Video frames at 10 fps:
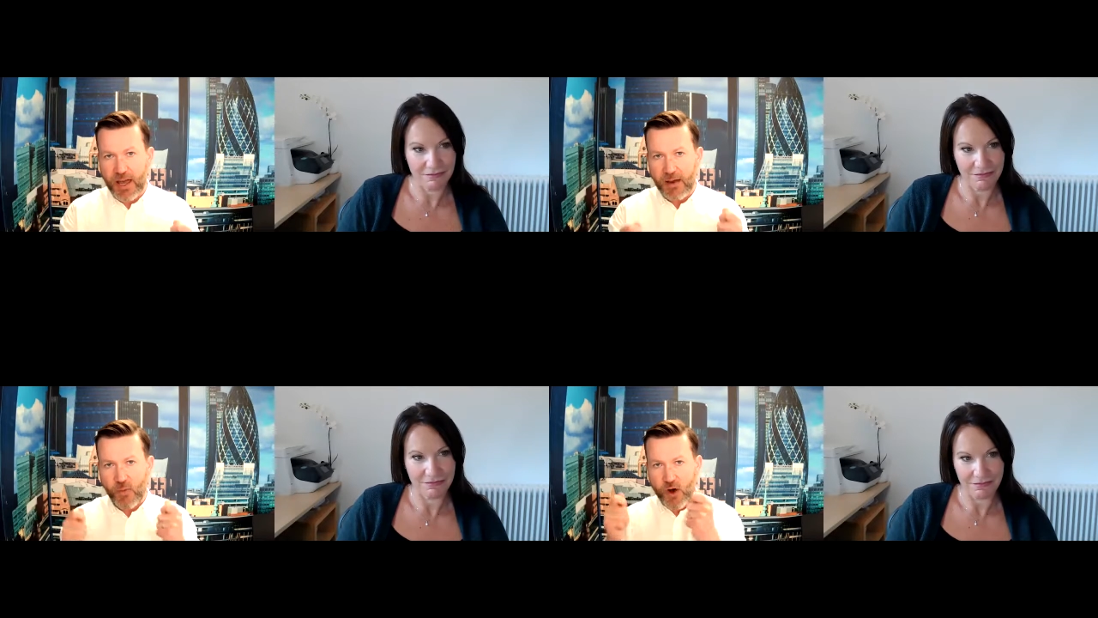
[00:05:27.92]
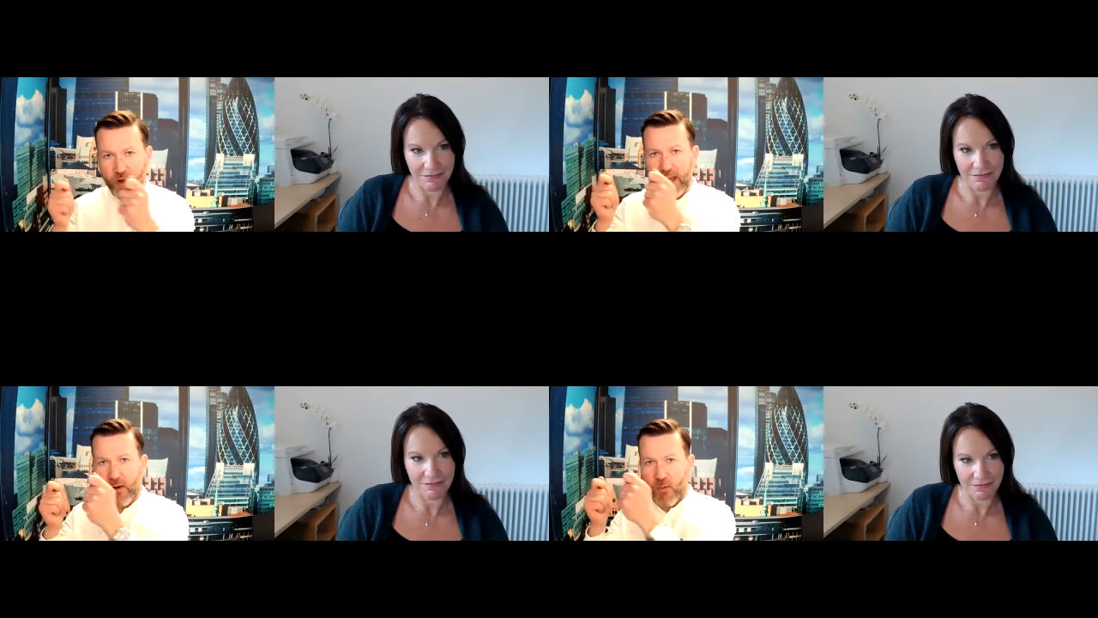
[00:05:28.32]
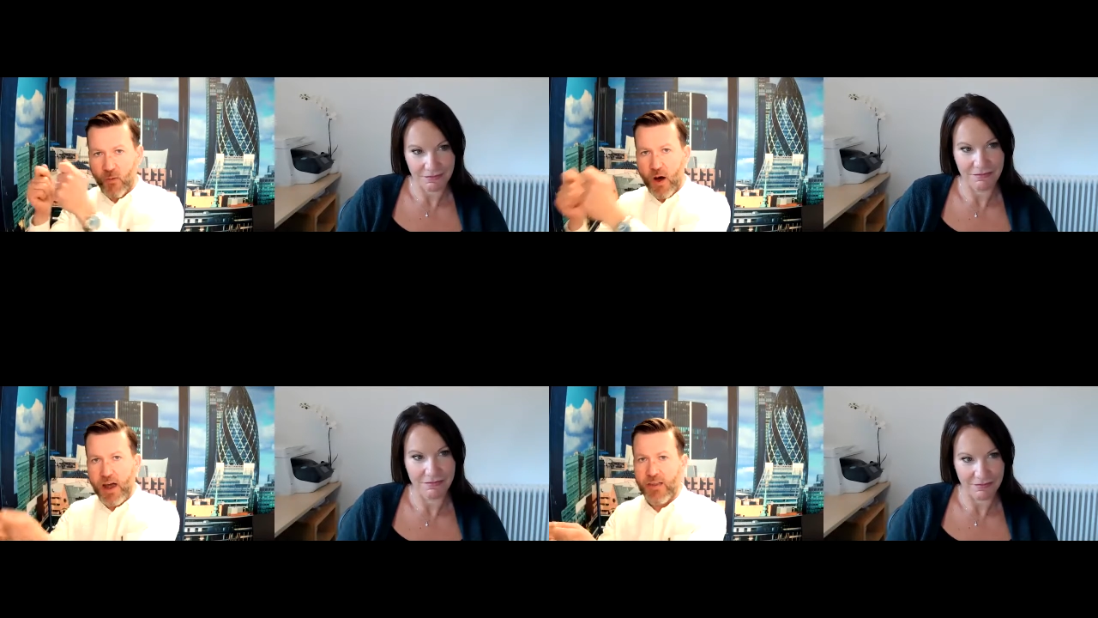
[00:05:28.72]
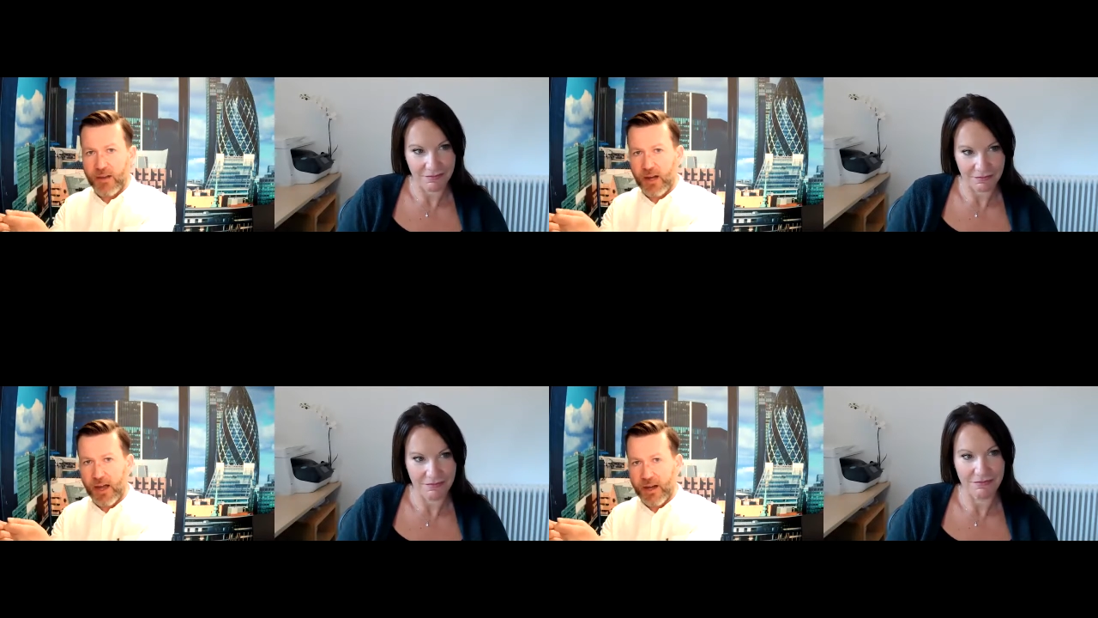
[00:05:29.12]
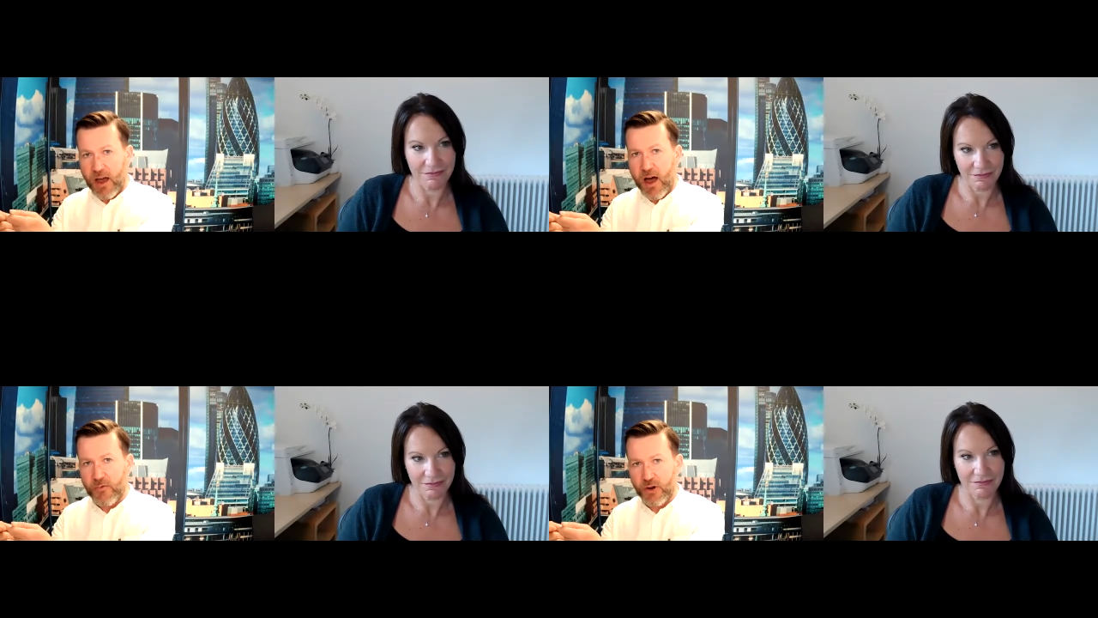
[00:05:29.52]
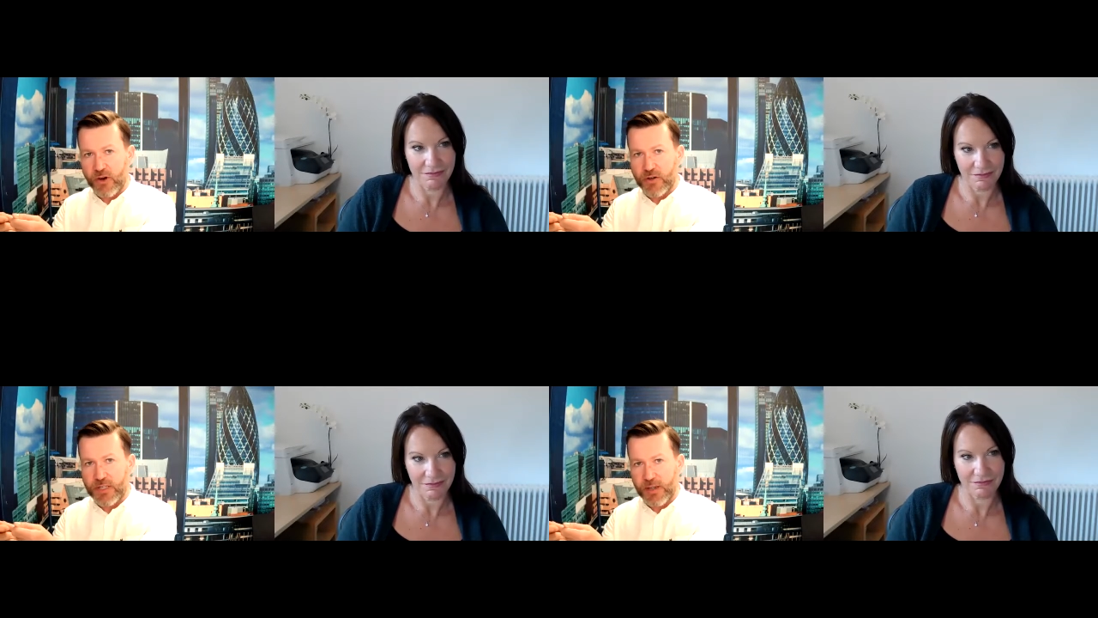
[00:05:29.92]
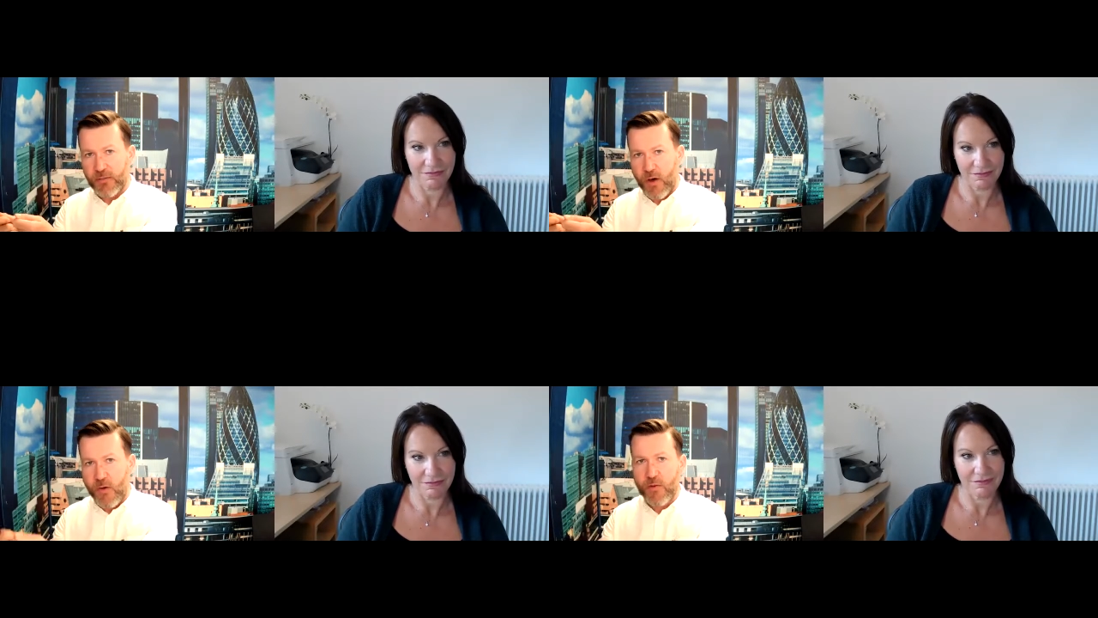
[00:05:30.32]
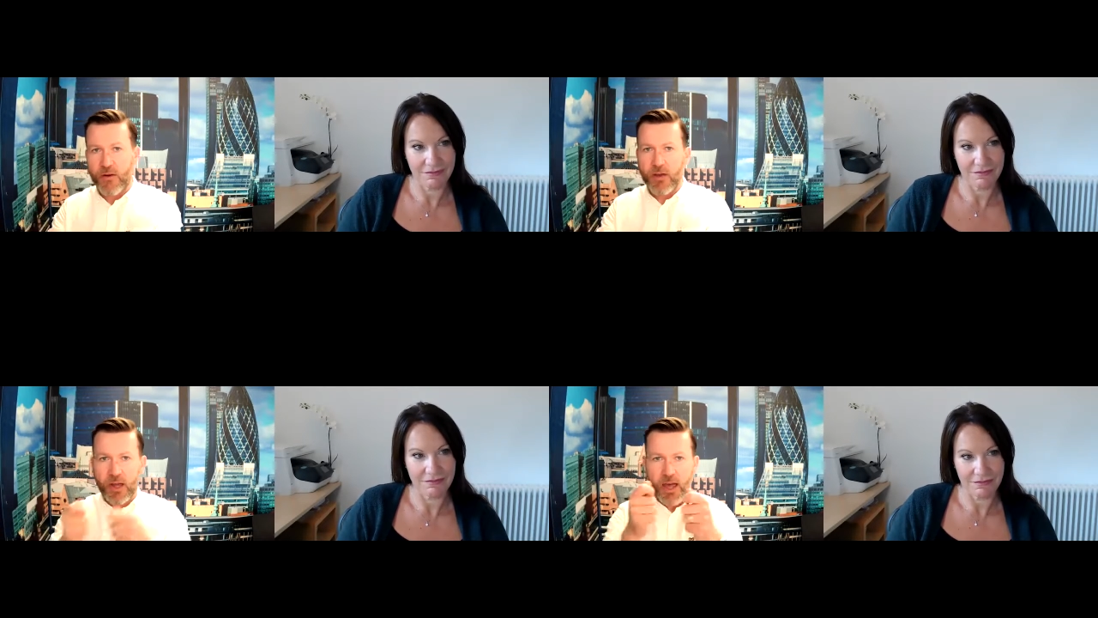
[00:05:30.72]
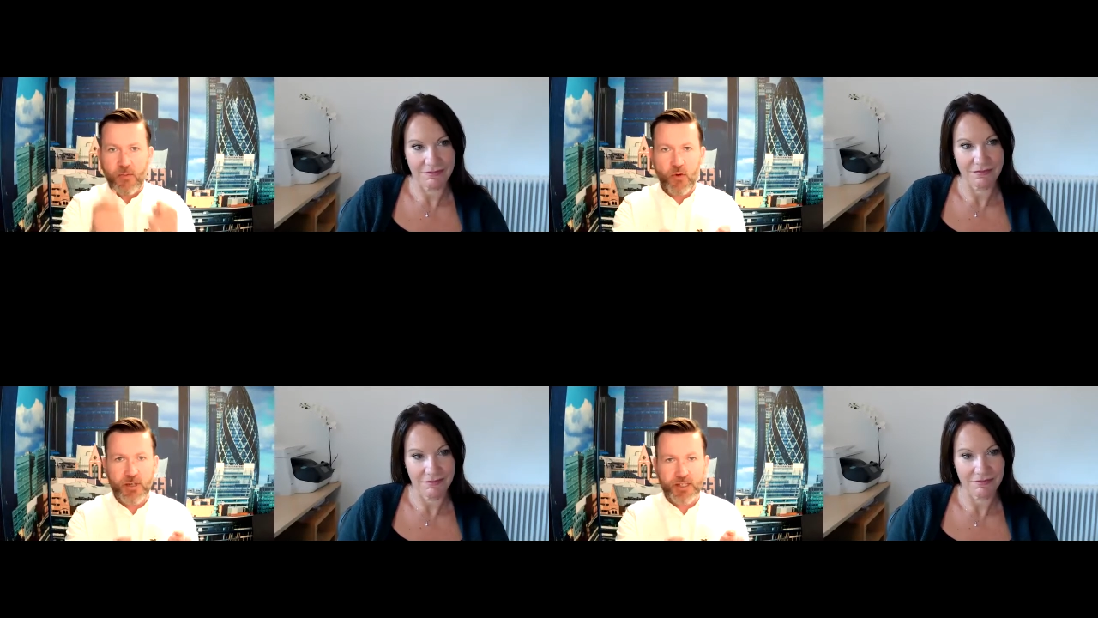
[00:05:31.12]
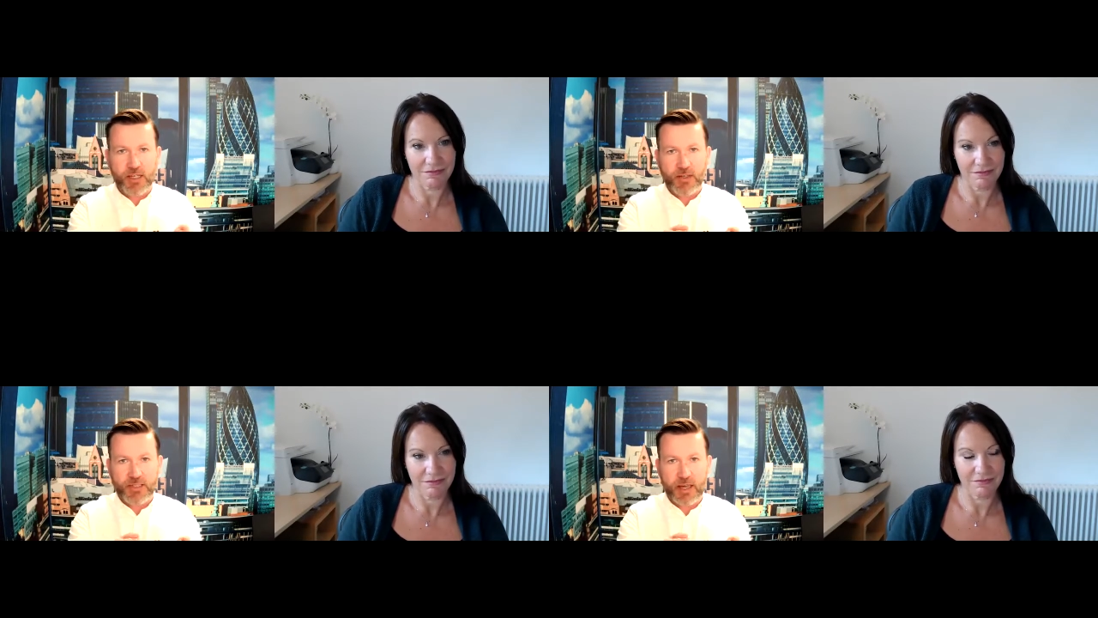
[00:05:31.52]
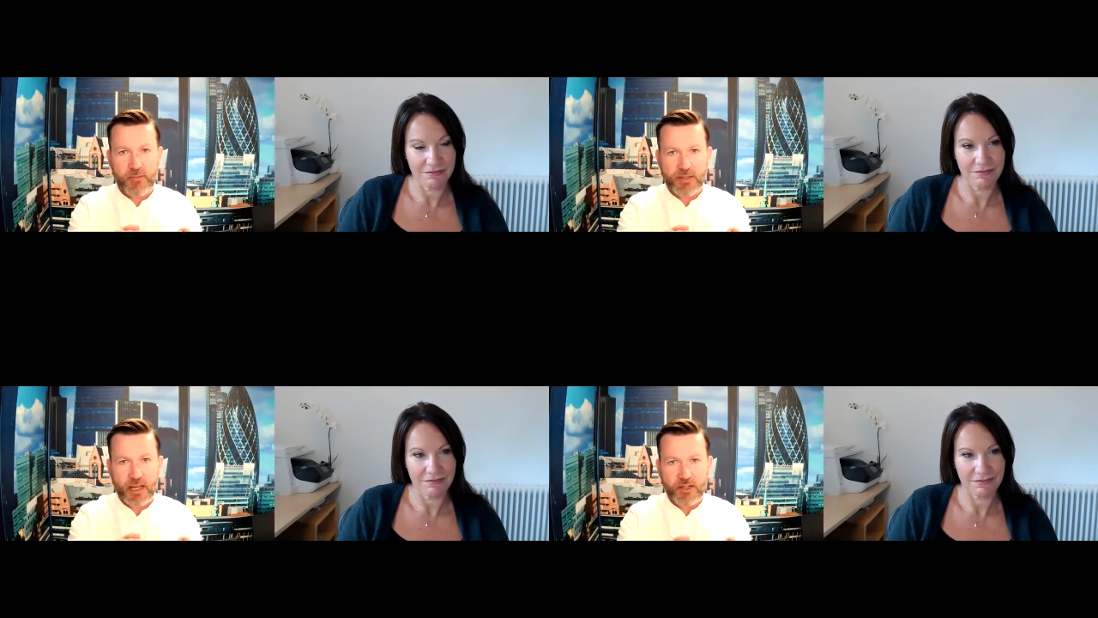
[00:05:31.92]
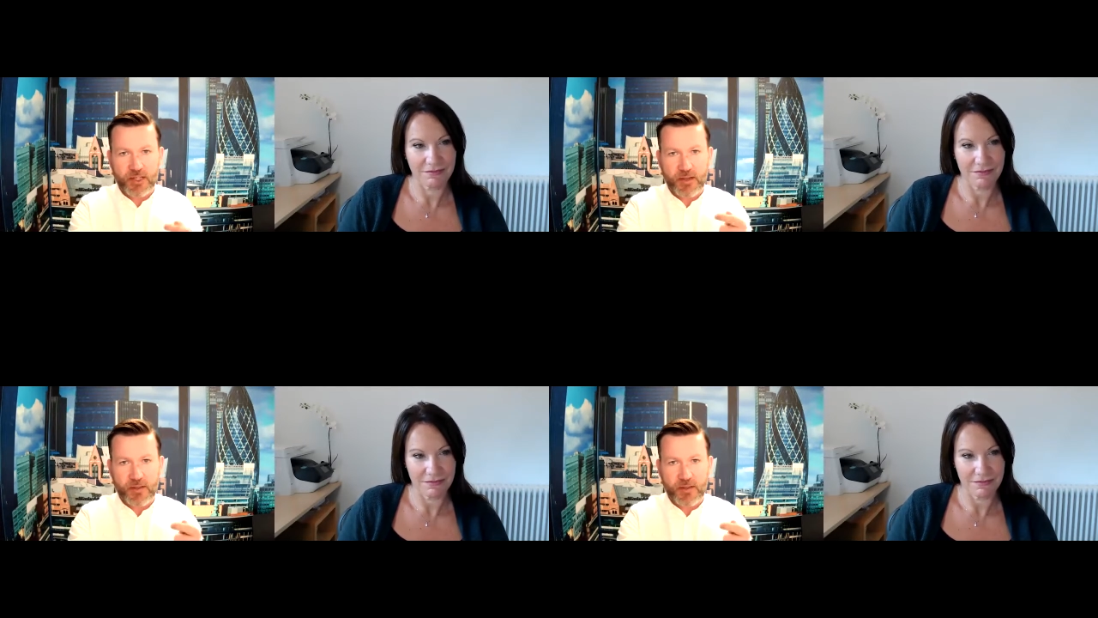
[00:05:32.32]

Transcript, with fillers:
Speaker 1: and work out why the client are recruiting at the moment and what skill set potentially